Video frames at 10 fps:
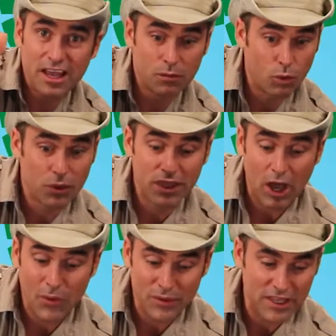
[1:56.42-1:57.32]
animal
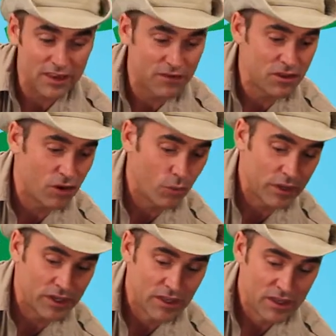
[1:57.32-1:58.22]
without even
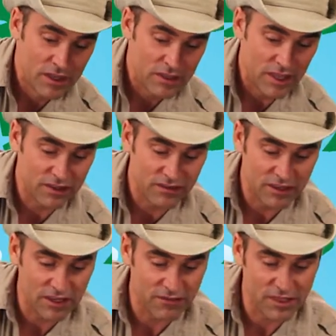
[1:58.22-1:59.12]
knowing that
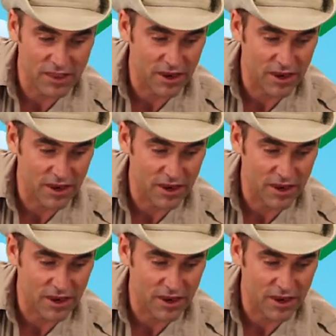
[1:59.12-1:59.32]
he's even